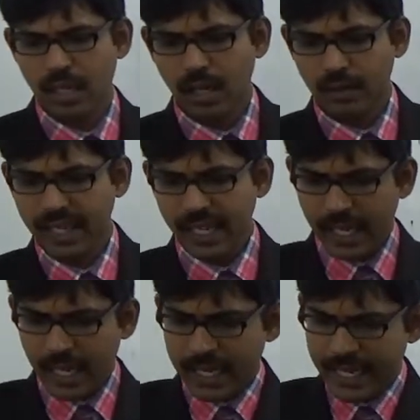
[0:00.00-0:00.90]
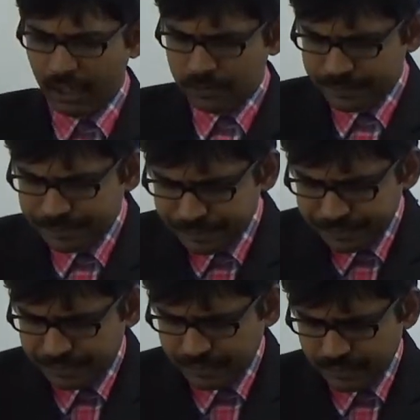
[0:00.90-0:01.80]
Okay, now
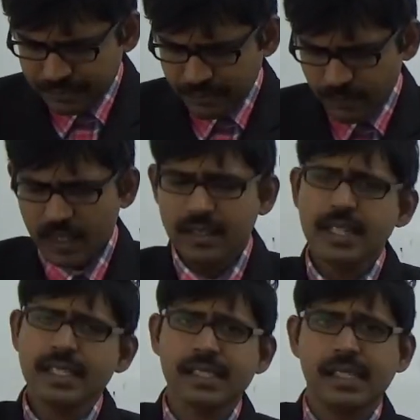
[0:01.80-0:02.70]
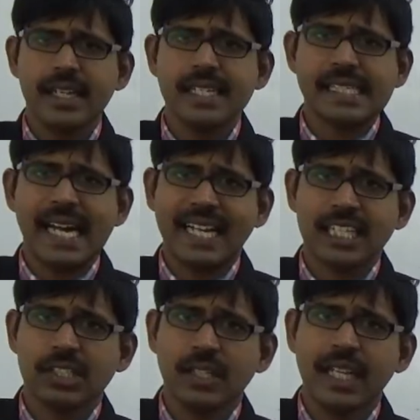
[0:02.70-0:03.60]
this is
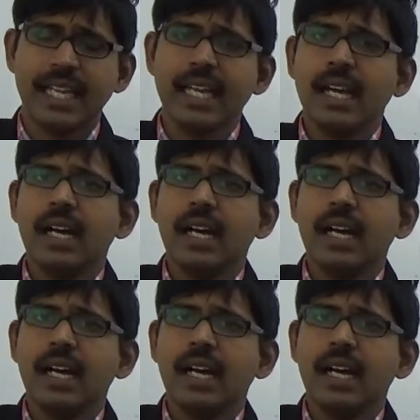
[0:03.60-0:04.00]
actually